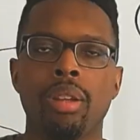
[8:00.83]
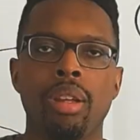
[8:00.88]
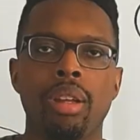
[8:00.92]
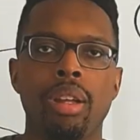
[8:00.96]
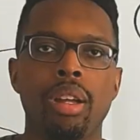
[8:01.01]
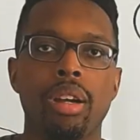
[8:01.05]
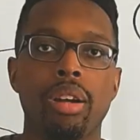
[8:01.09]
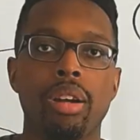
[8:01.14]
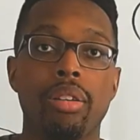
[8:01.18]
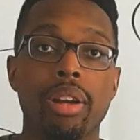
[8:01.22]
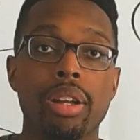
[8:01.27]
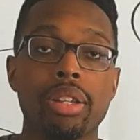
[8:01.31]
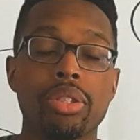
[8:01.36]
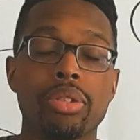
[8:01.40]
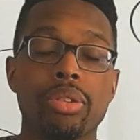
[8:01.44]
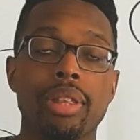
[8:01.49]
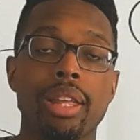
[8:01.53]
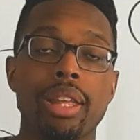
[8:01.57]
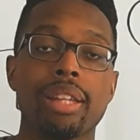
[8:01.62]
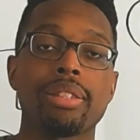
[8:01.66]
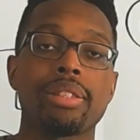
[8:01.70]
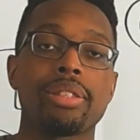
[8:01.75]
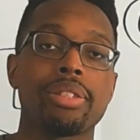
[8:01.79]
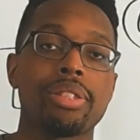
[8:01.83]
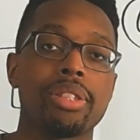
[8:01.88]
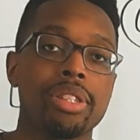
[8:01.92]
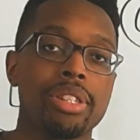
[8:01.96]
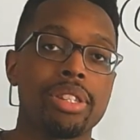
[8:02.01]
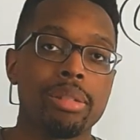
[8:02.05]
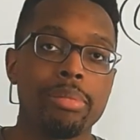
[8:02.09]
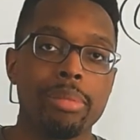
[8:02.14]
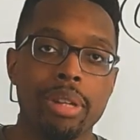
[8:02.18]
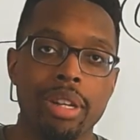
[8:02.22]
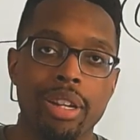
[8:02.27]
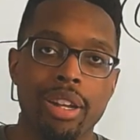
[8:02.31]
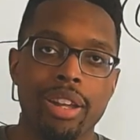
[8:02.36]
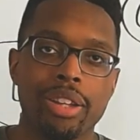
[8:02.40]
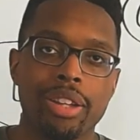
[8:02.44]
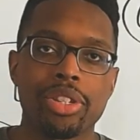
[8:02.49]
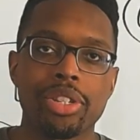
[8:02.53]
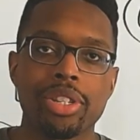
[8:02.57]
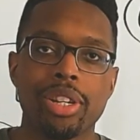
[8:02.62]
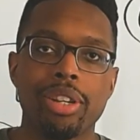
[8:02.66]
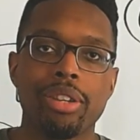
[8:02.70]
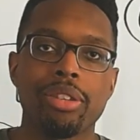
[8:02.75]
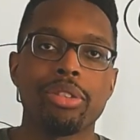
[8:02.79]
All right, so that's the system in a
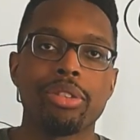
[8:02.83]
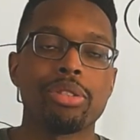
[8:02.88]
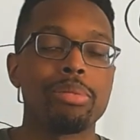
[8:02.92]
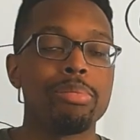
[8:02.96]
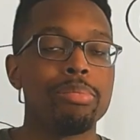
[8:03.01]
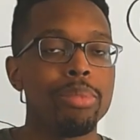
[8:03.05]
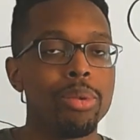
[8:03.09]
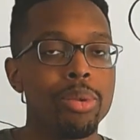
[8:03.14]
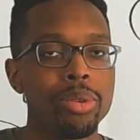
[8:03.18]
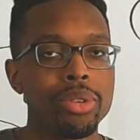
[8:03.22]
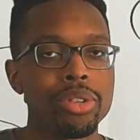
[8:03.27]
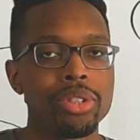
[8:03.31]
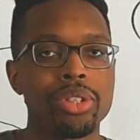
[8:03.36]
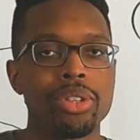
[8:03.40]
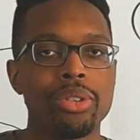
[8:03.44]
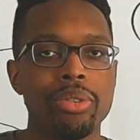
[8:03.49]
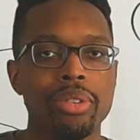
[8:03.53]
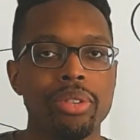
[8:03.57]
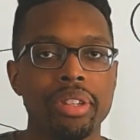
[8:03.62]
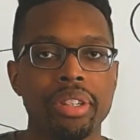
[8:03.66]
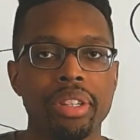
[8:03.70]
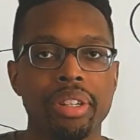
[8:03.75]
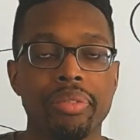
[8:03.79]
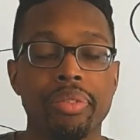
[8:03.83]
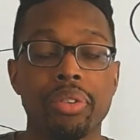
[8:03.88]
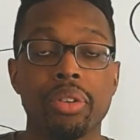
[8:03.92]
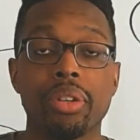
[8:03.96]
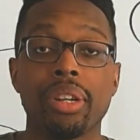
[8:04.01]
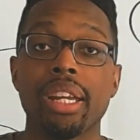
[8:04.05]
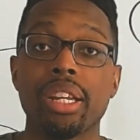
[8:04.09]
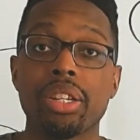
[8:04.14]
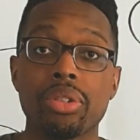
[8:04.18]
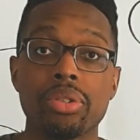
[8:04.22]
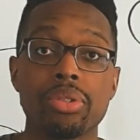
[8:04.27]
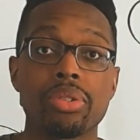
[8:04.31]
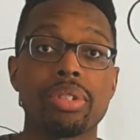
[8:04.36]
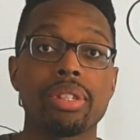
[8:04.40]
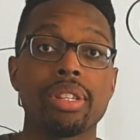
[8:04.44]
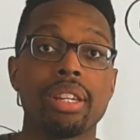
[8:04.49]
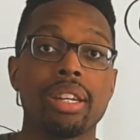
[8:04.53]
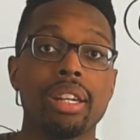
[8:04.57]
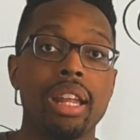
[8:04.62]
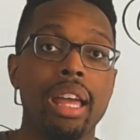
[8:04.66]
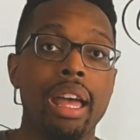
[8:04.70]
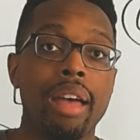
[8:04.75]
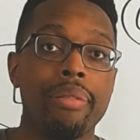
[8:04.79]
nutshell. There's more to it, and if you're interested
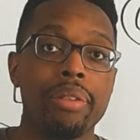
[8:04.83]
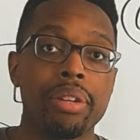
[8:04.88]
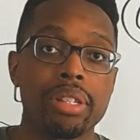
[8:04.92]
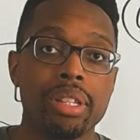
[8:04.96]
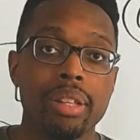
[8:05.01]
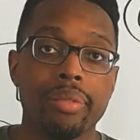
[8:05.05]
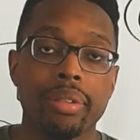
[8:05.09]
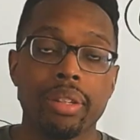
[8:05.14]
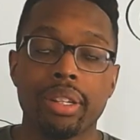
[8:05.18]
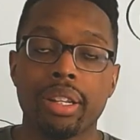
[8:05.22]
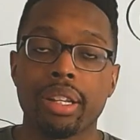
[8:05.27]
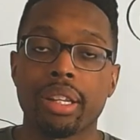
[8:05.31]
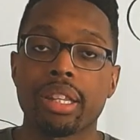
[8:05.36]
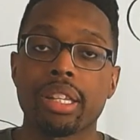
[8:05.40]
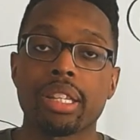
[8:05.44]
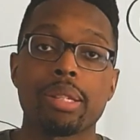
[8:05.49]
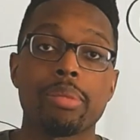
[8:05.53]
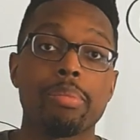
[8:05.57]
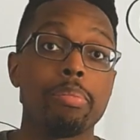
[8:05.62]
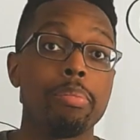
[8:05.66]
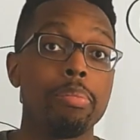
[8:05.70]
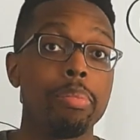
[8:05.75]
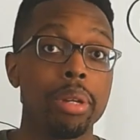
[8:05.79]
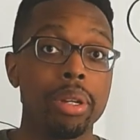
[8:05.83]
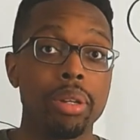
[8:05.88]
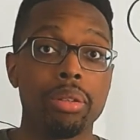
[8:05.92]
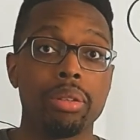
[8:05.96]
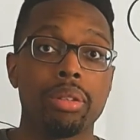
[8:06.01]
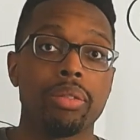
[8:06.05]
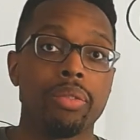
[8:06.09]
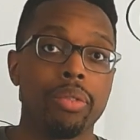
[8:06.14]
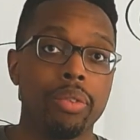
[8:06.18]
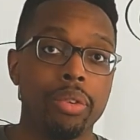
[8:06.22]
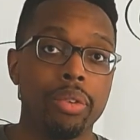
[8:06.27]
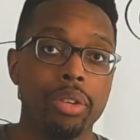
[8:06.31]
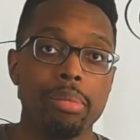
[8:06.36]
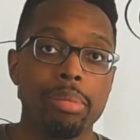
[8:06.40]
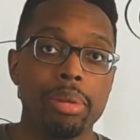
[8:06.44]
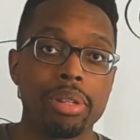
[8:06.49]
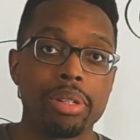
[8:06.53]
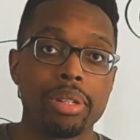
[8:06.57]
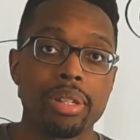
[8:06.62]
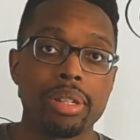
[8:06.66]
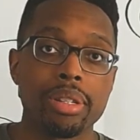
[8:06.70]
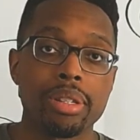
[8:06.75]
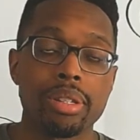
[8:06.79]
in having something like this built for your
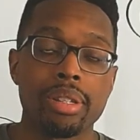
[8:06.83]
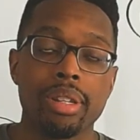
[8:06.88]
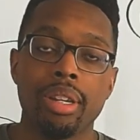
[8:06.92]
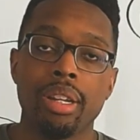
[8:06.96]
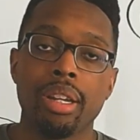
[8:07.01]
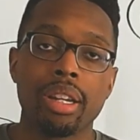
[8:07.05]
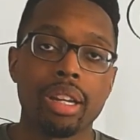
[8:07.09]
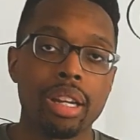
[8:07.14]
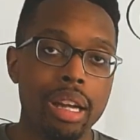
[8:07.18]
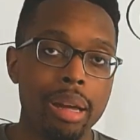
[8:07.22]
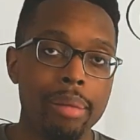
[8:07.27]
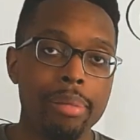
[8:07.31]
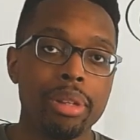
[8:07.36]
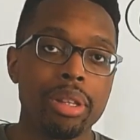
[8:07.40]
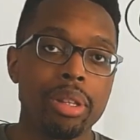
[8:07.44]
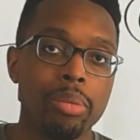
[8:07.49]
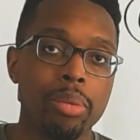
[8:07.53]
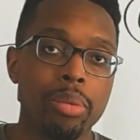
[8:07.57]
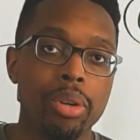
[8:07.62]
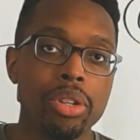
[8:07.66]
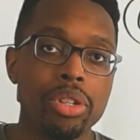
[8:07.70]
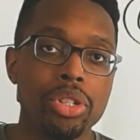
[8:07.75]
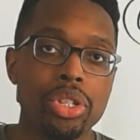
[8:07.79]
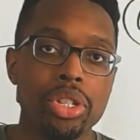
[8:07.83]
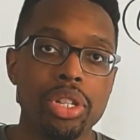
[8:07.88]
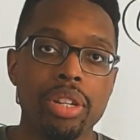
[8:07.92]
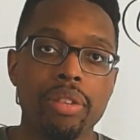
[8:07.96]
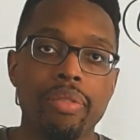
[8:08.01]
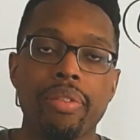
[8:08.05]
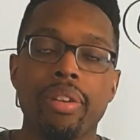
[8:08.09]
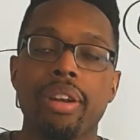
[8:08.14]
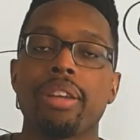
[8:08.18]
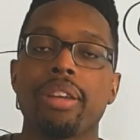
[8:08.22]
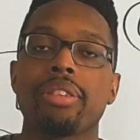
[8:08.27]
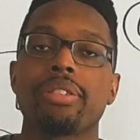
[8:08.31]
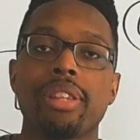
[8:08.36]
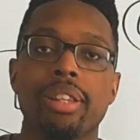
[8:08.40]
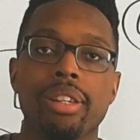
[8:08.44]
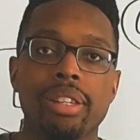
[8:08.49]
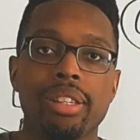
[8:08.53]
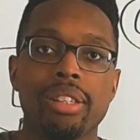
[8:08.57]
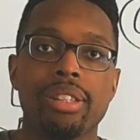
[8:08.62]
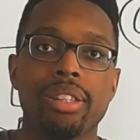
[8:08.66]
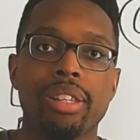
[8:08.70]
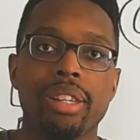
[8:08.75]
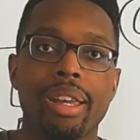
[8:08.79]
business, comment the word chief and I'll send you
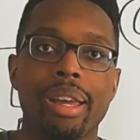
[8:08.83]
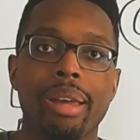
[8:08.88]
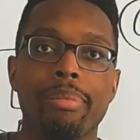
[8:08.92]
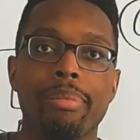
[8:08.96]
a DM.